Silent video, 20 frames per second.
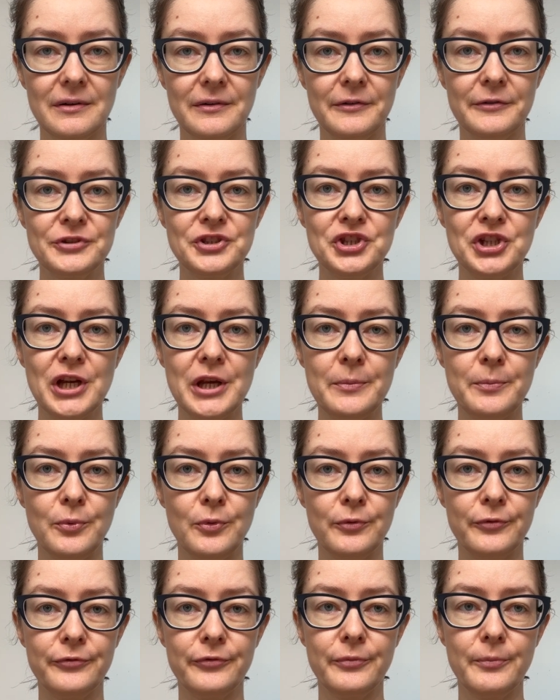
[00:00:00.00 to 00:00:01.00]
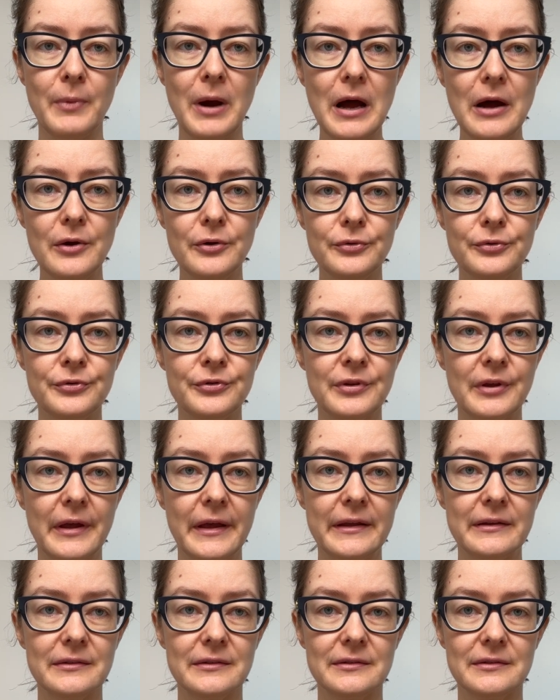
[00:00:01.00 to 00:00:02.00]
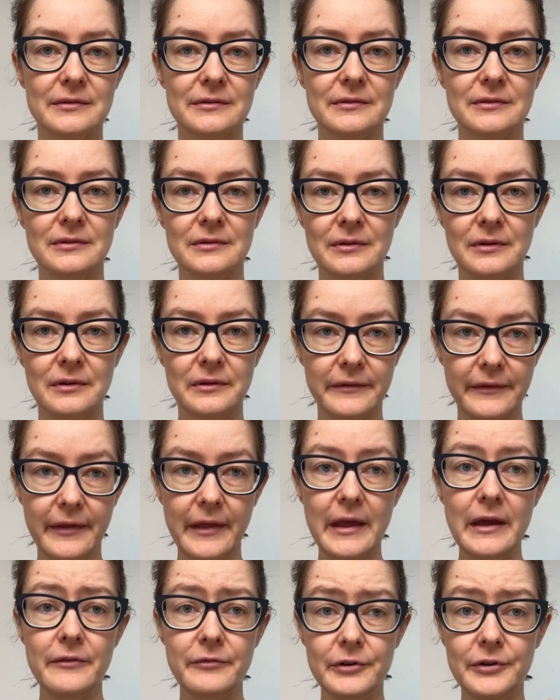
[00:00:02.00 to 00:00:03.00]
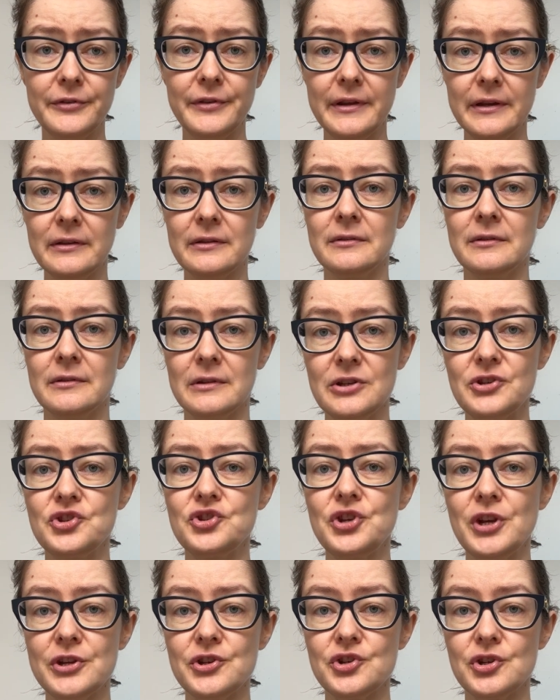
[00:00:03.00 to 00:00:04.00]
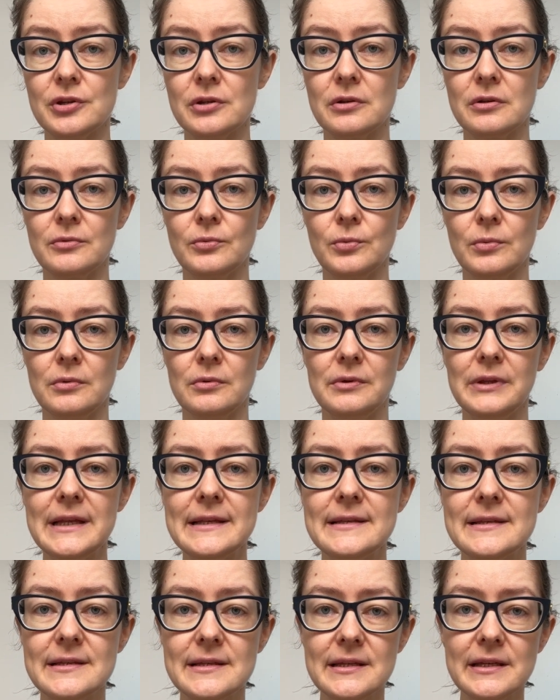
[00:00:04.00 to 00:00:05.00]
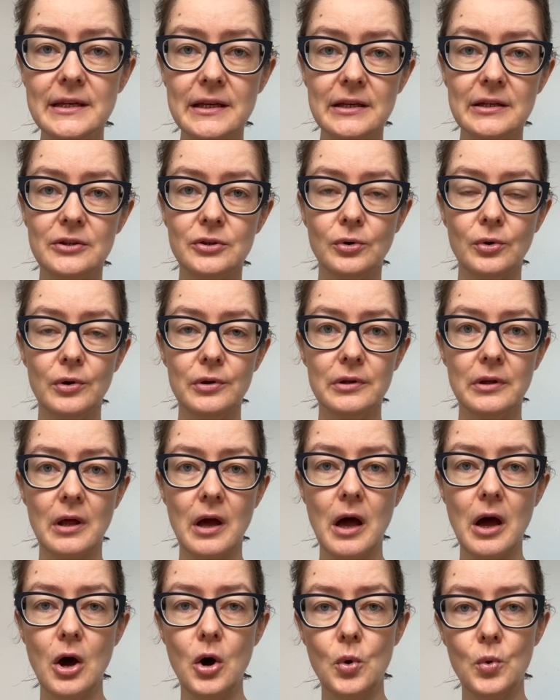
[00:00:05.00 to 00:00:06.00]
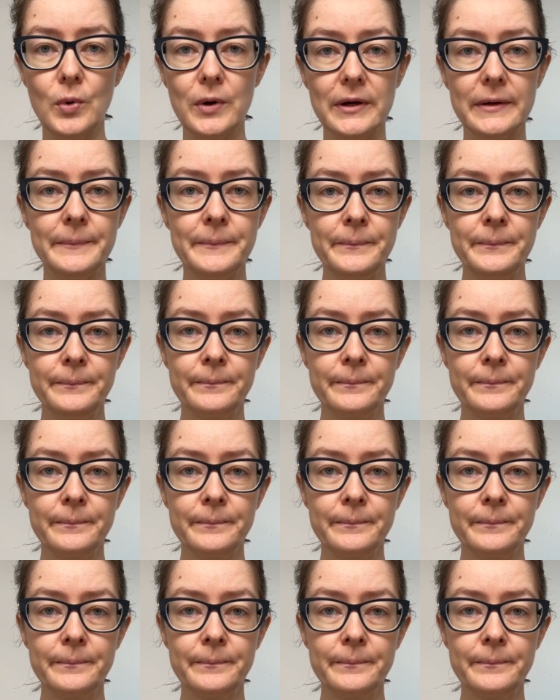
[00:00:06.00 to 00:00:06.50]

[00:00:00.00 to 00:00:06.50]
shape of mouth, and everything is changing. Let's see it on our